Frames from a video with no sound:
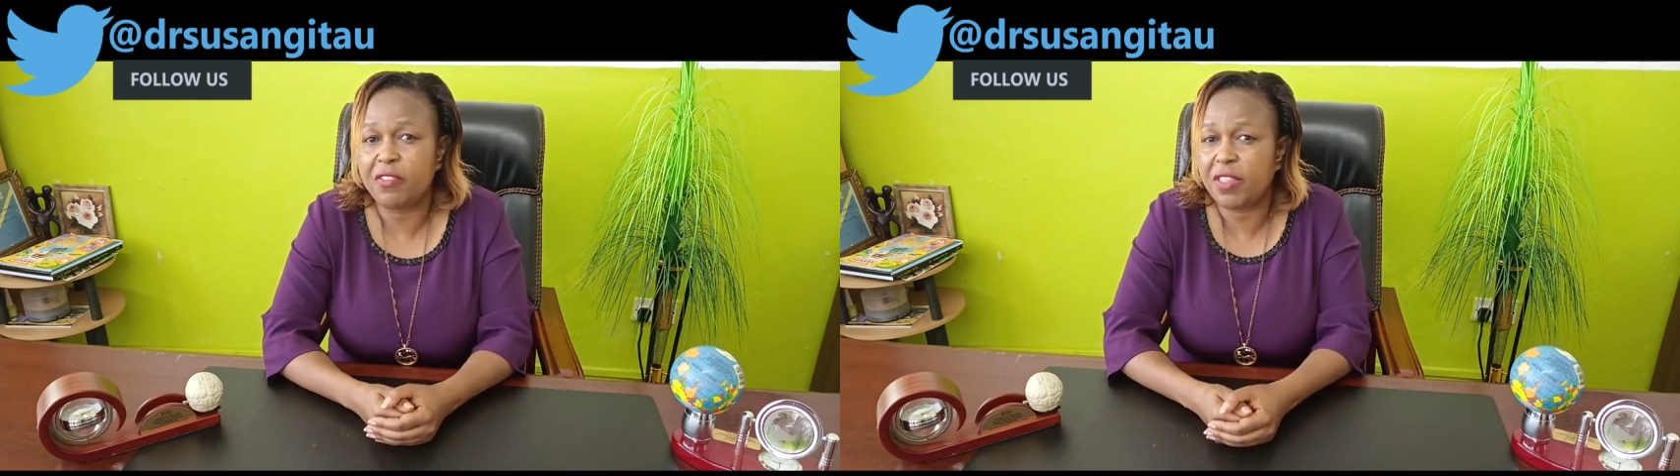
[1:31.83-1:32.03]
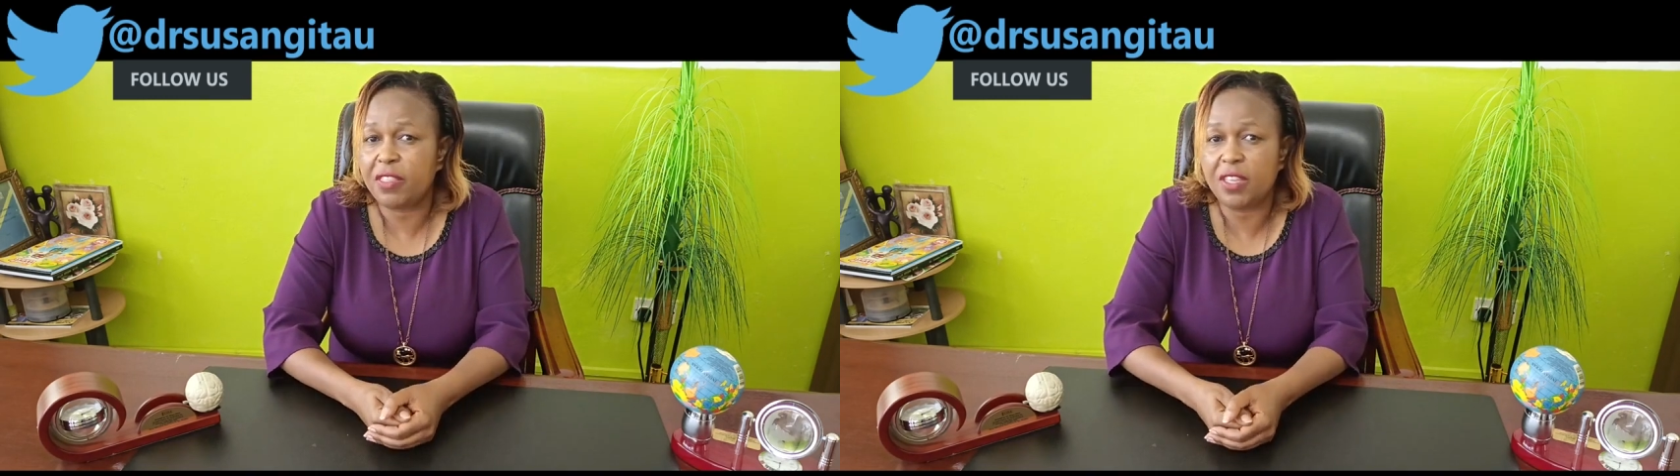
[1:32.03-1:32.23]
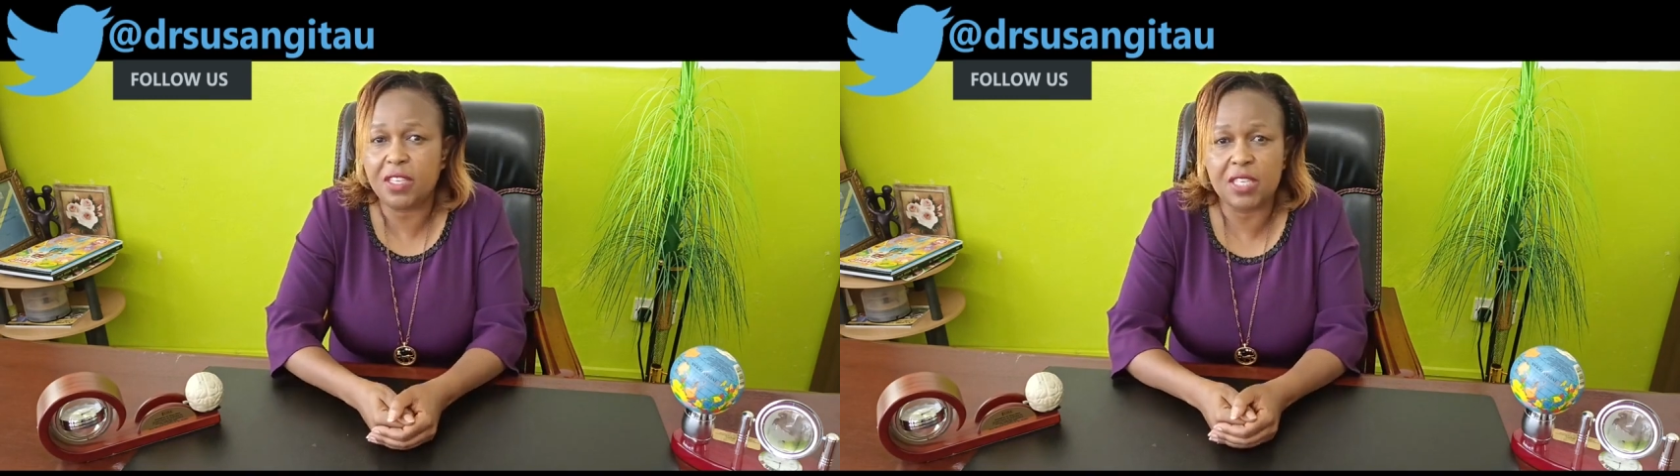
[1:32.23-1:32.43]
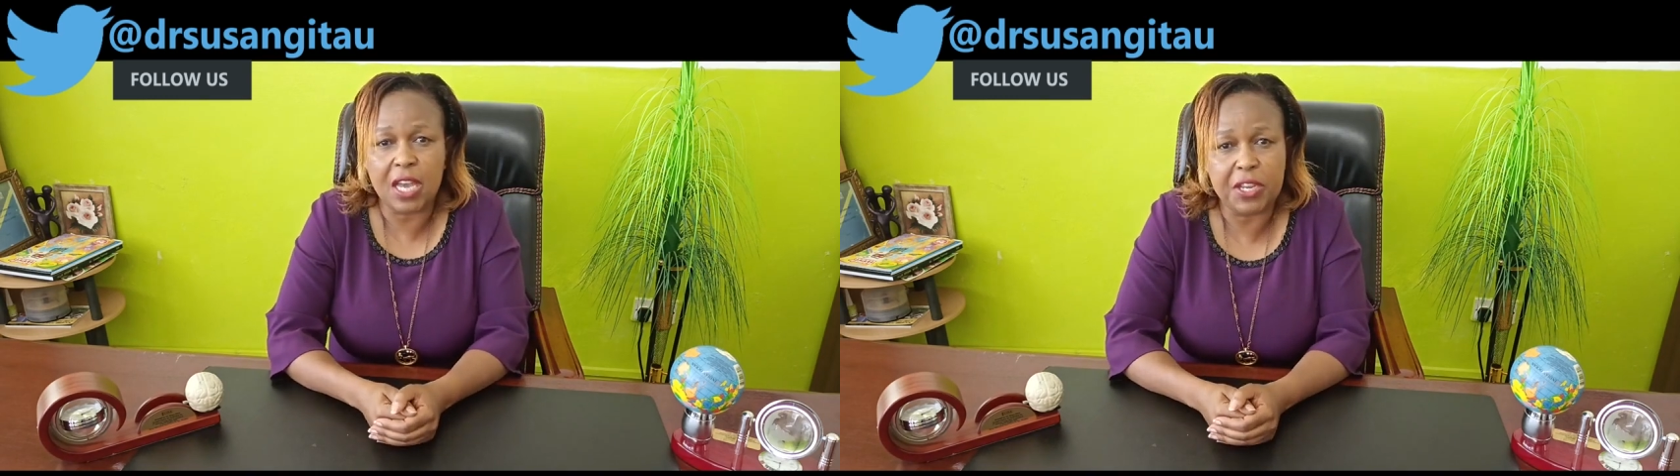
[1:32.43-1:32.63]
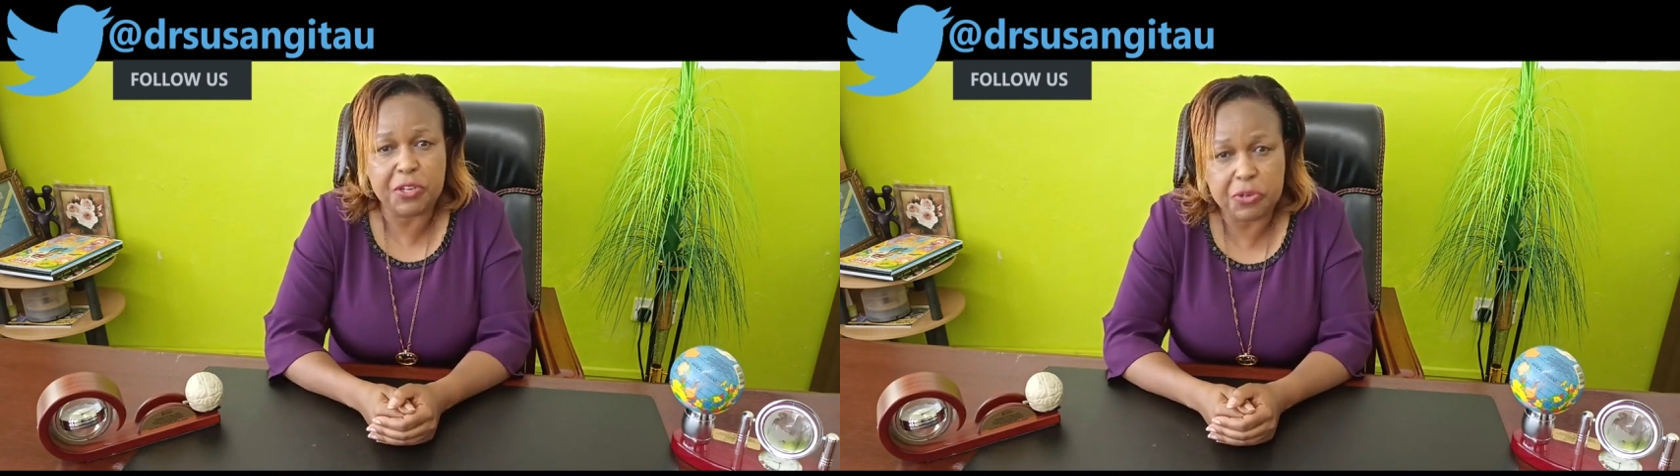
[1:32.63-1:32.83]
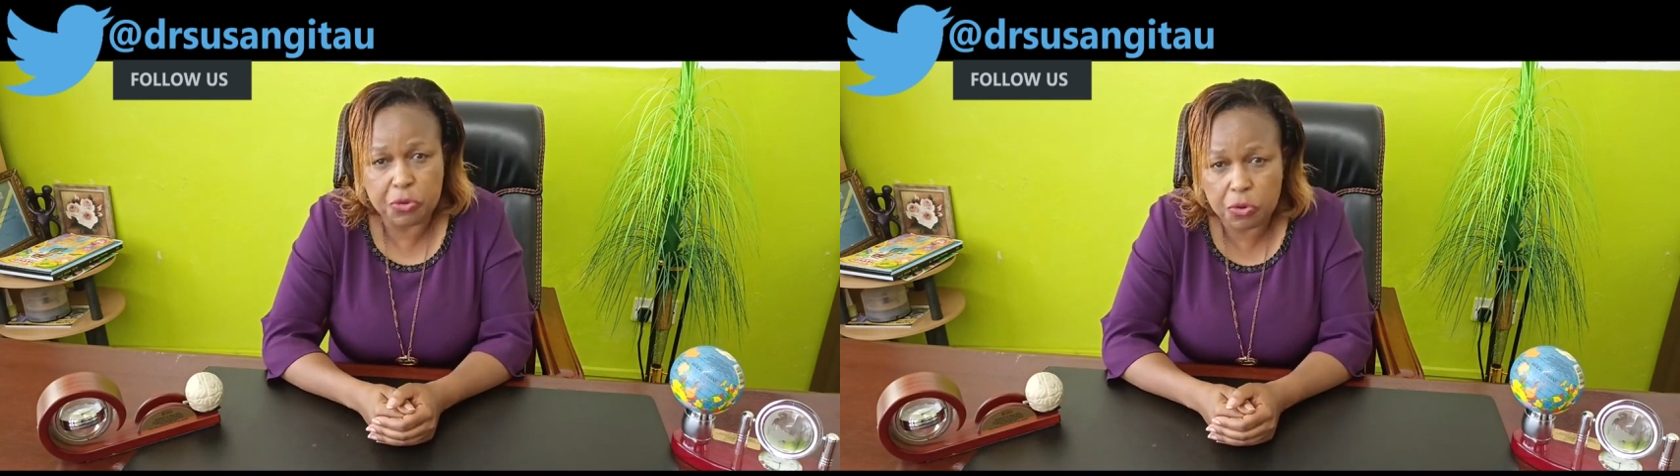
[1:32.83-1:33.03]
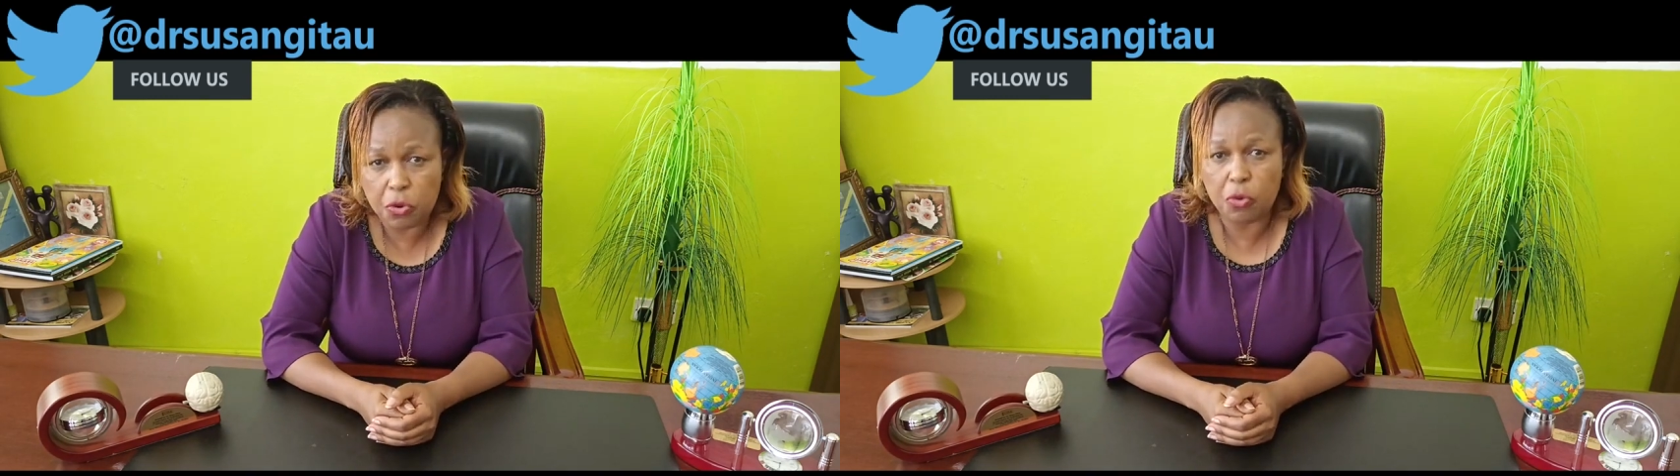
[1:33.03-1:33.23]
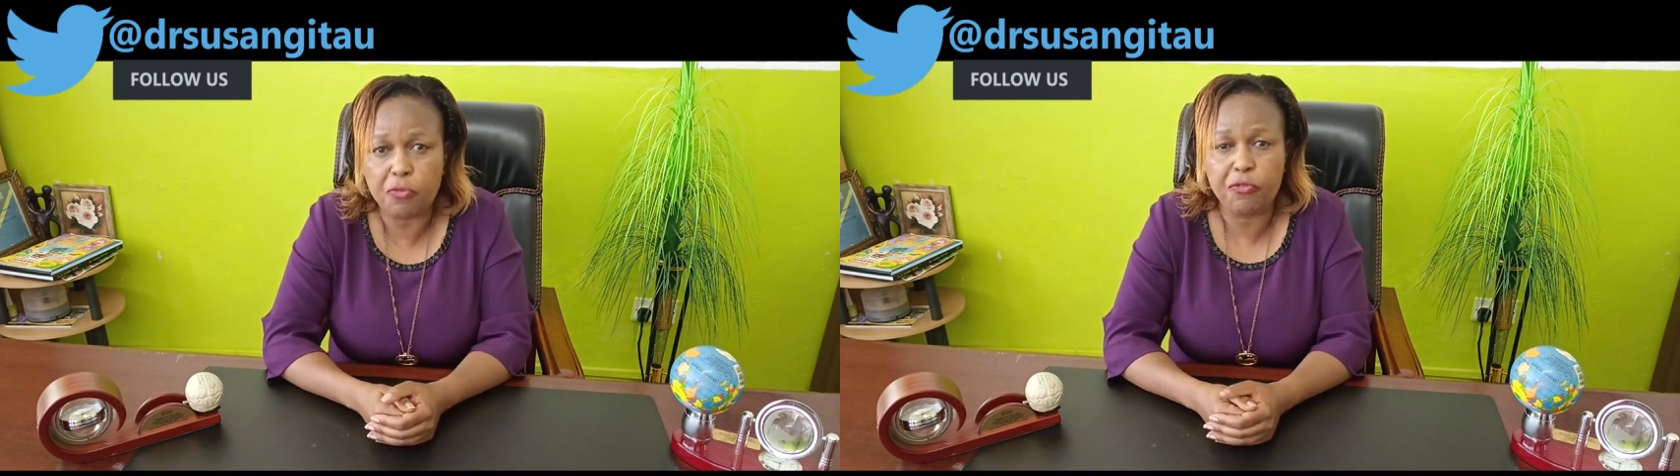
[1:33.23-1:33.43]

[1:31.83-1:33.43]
of the things I know